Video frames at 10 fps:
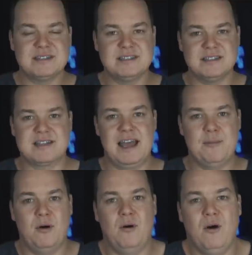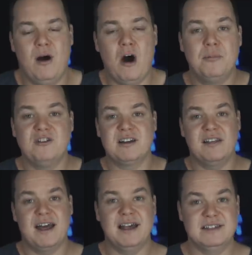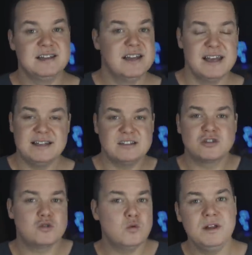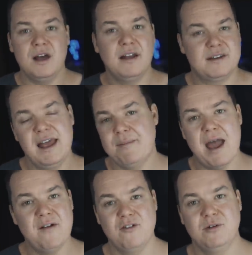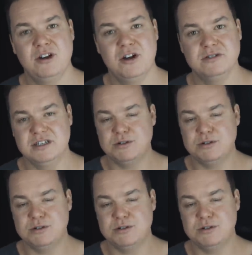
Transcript: scissors game or, or, object in the hands. It's a schoolyard game, everyone knows it.